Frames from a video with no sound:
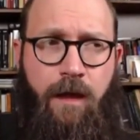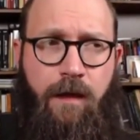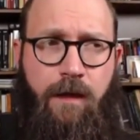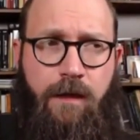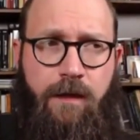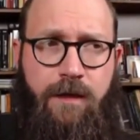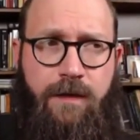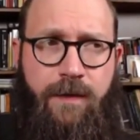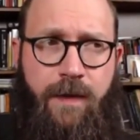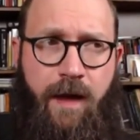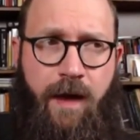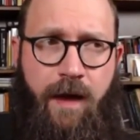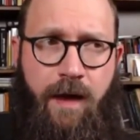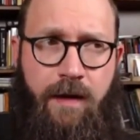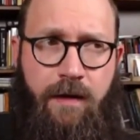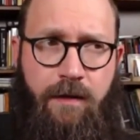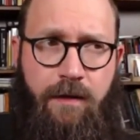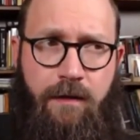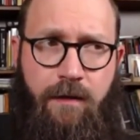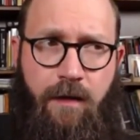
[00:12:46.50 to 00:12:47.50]
is
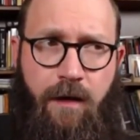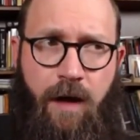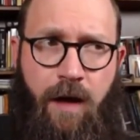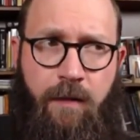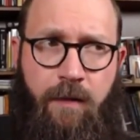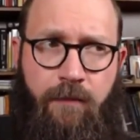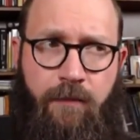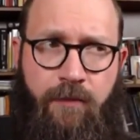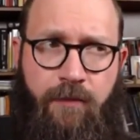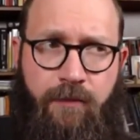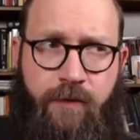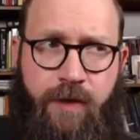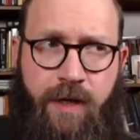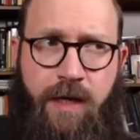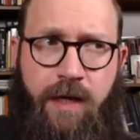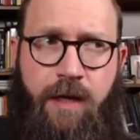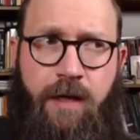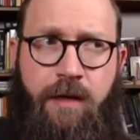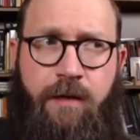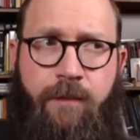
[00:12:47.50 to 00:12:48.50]
that I'm
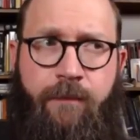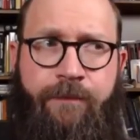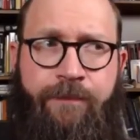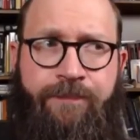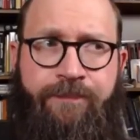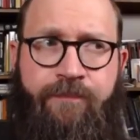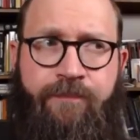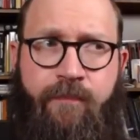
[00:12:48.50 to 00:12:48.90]
creating